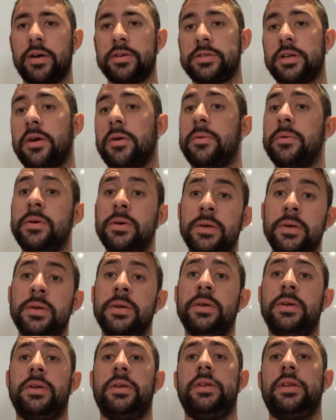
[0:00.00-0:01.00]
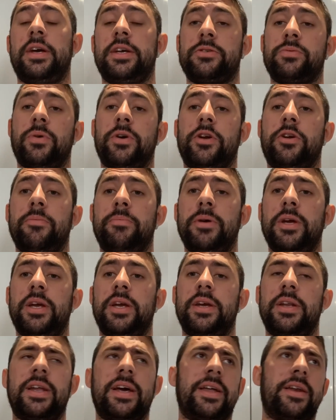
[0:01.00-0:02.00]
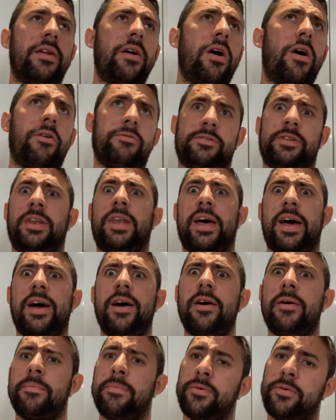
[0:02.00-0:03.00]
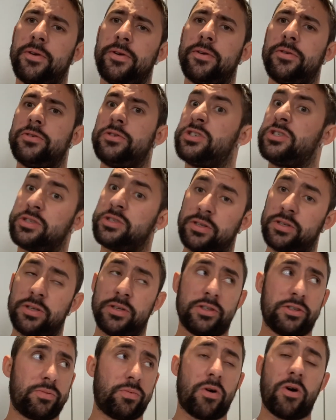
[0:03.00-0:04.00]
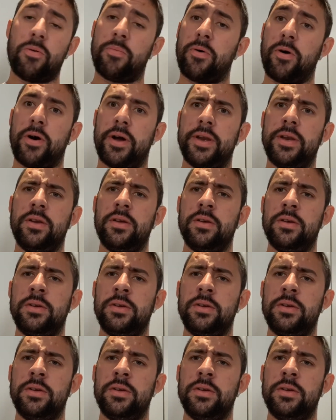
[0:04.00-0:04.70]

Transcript: So that's what it could be. And then after that, I put the swirl pot in.